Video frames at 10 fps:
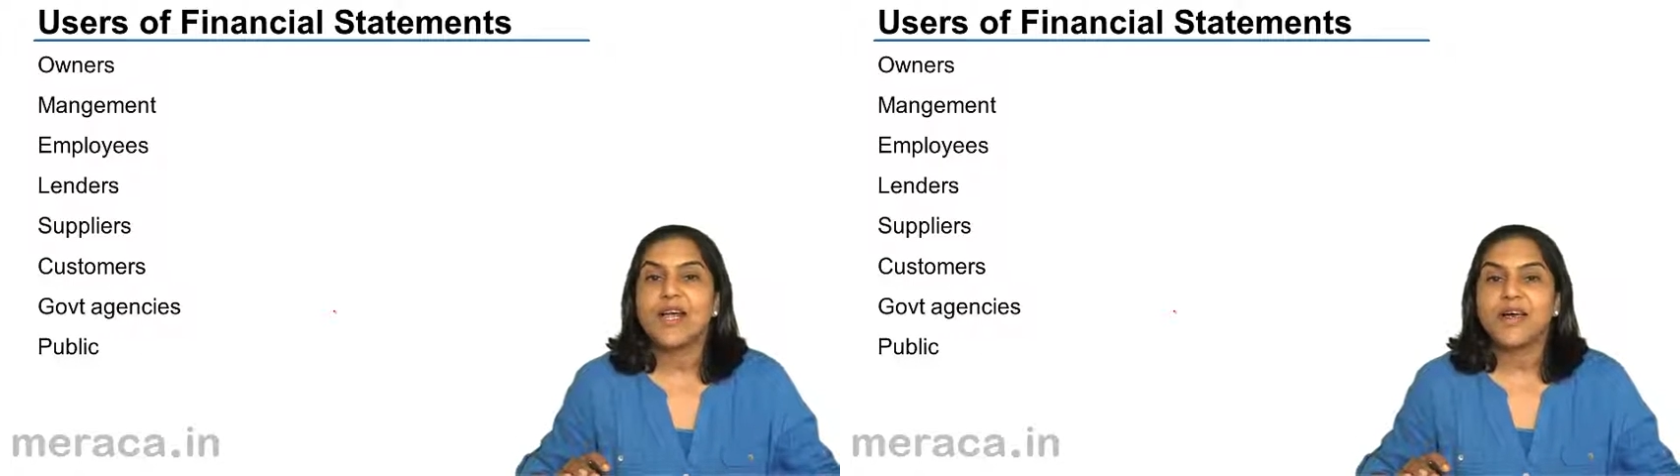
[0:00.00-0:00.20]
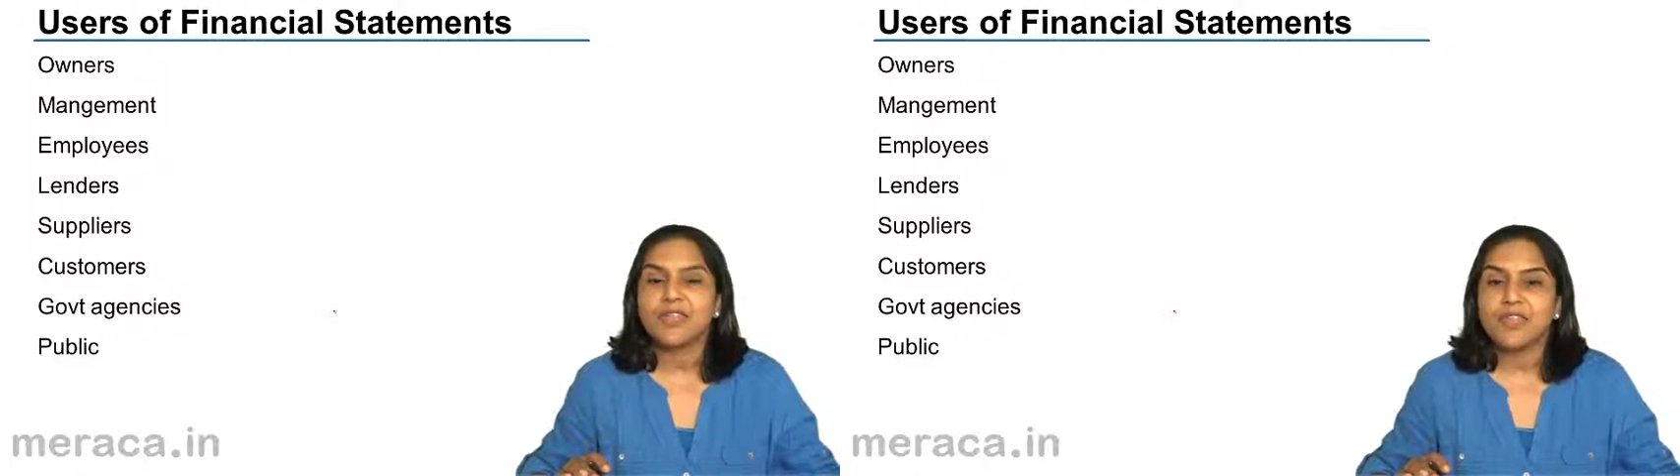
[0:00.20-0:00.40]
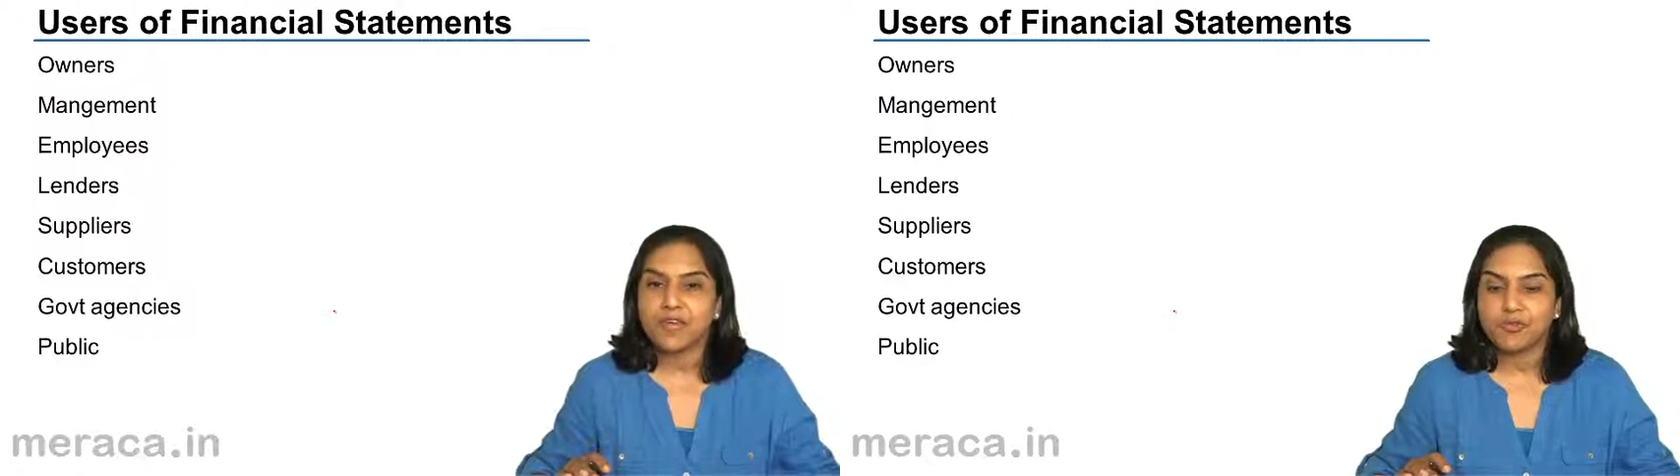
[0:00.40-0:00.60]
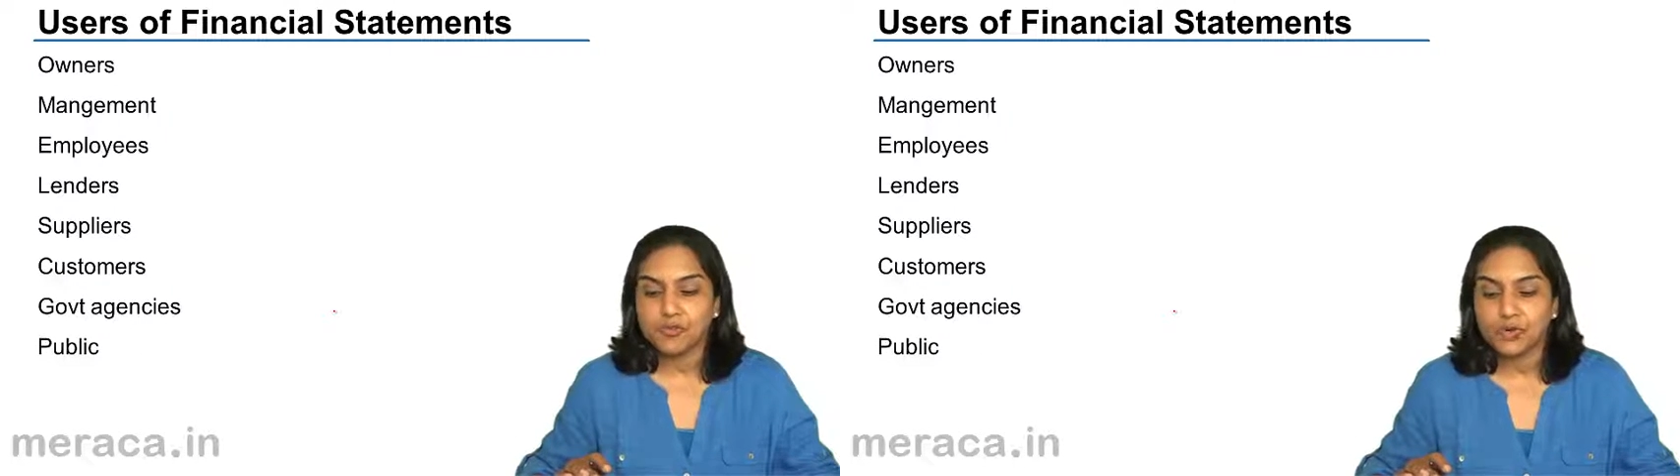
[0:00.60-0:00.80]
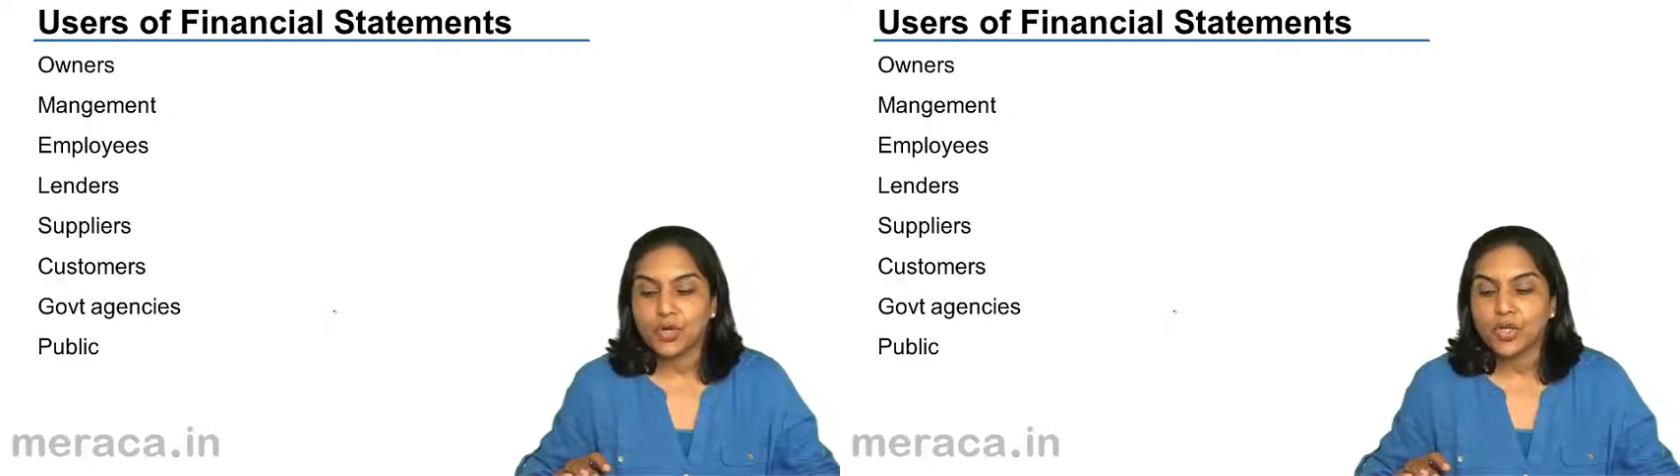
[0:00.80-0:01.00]
and
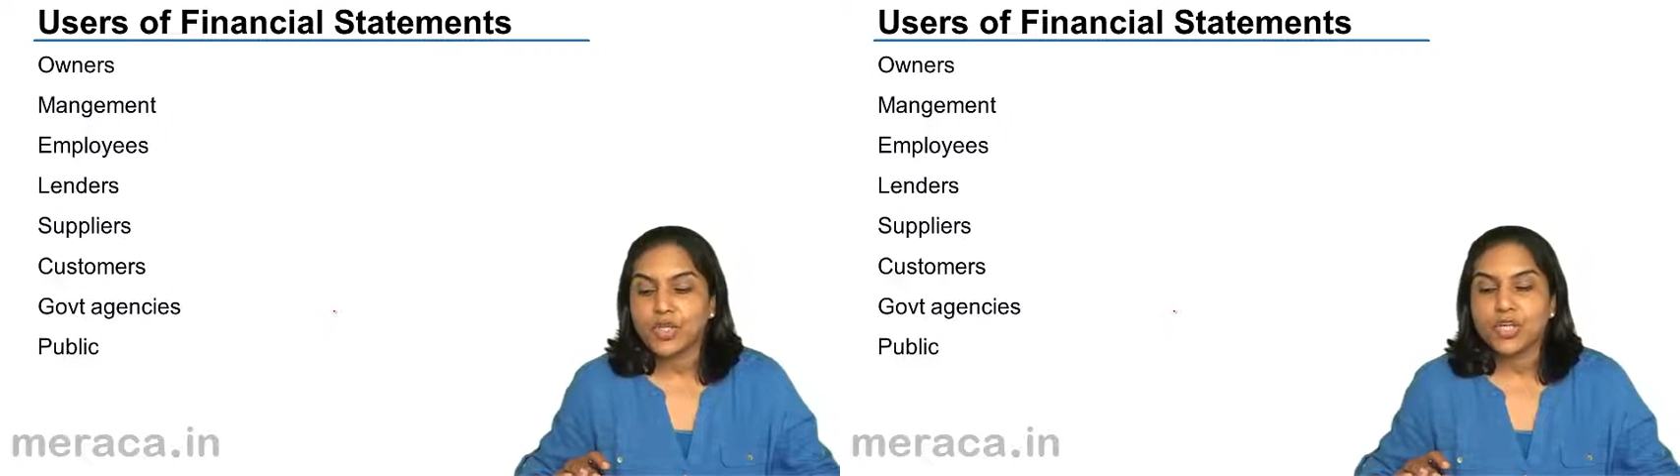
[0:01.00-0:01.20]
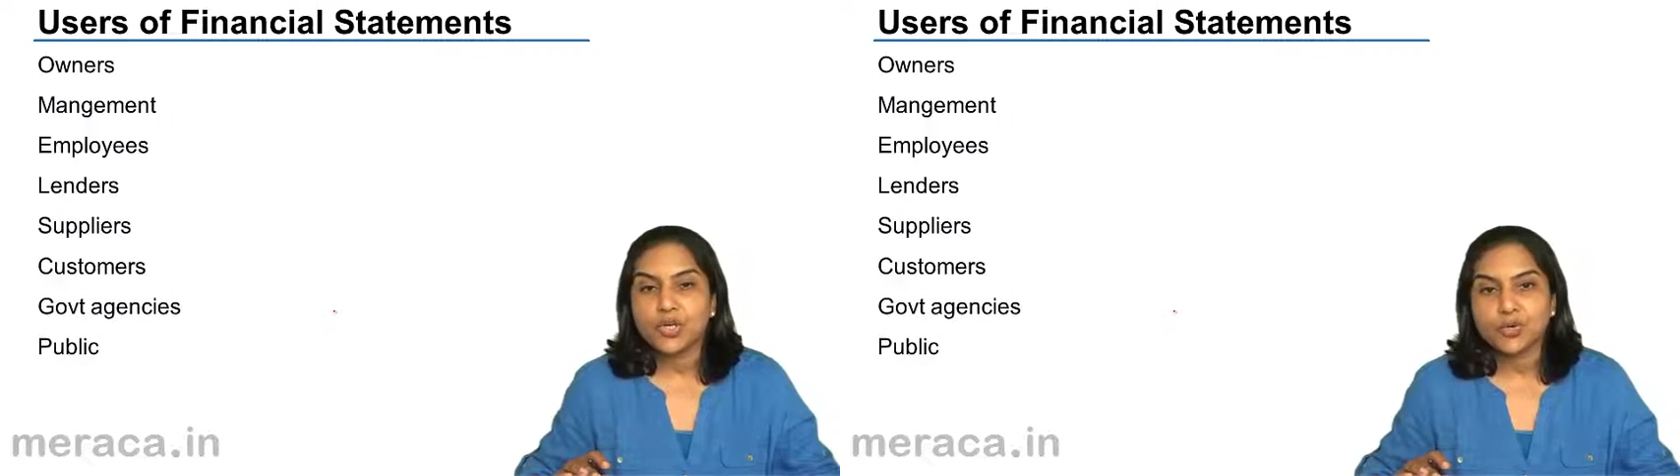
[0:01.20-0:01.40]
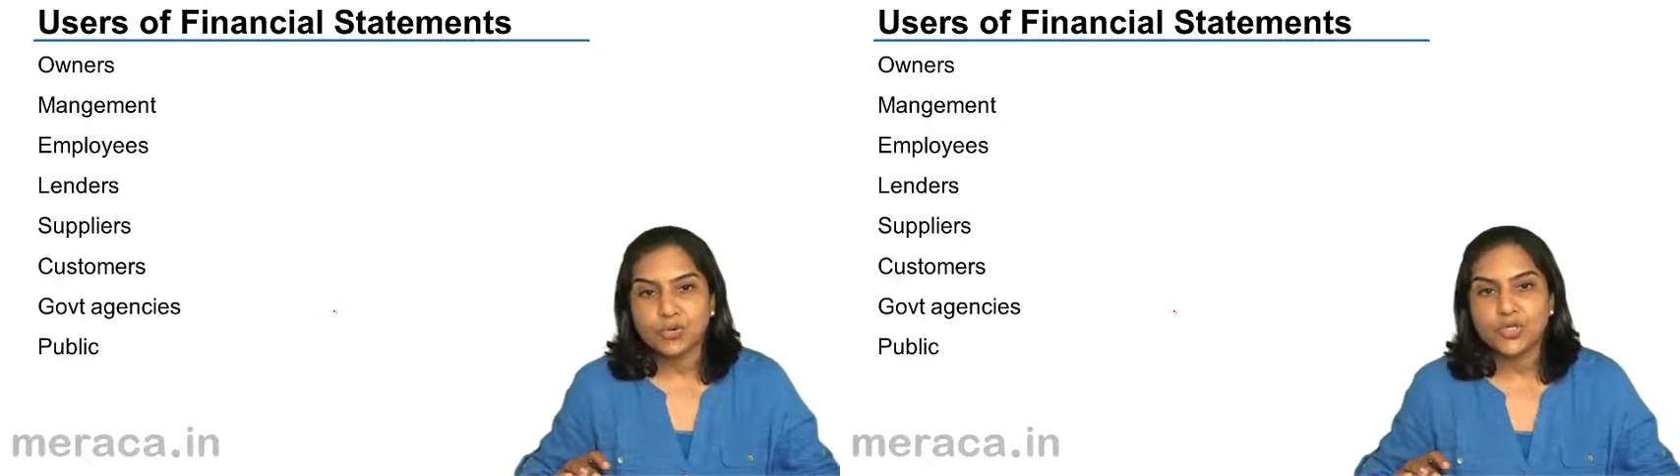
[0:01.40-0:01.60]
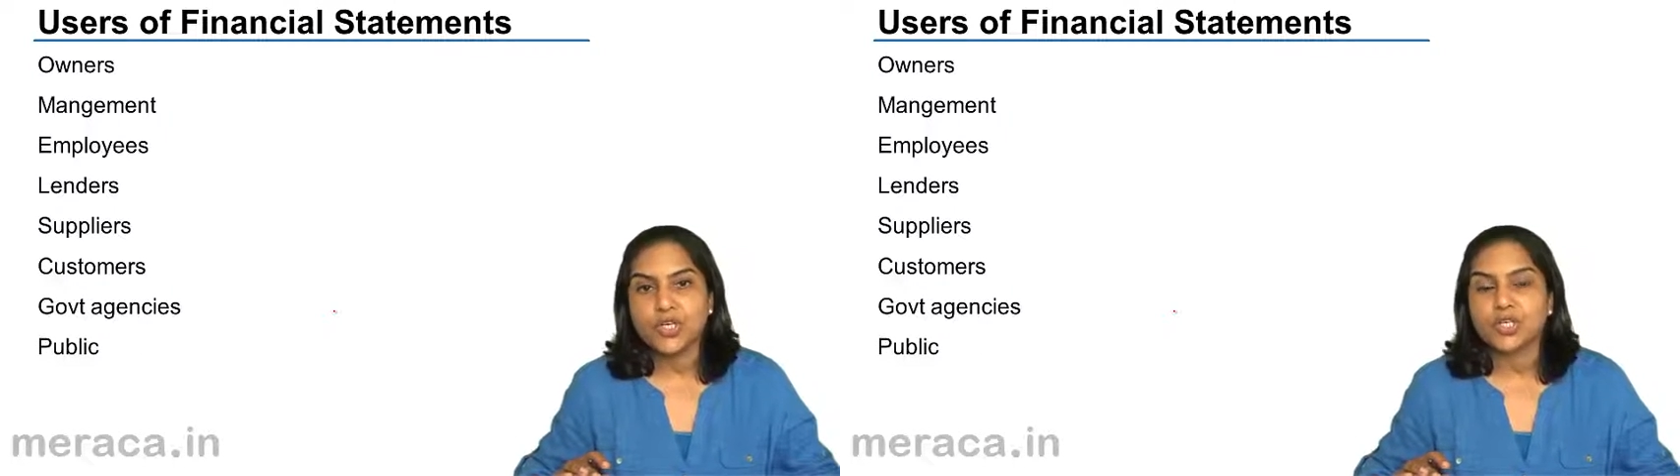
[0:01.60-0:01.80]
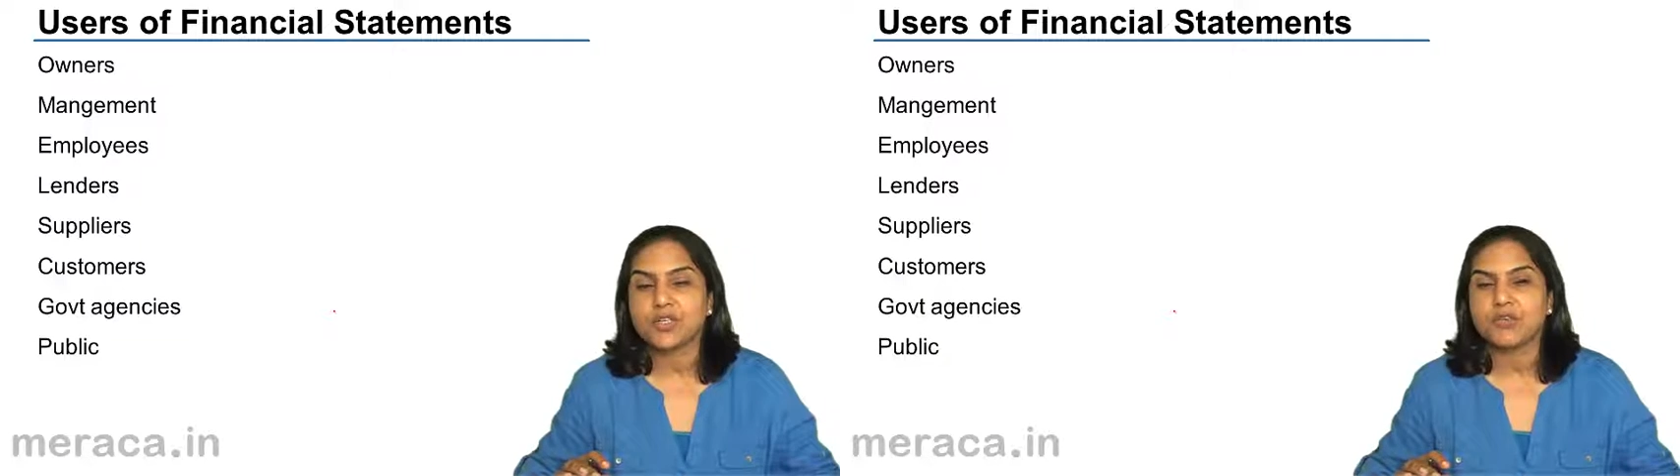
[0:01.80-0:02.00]
therefore the users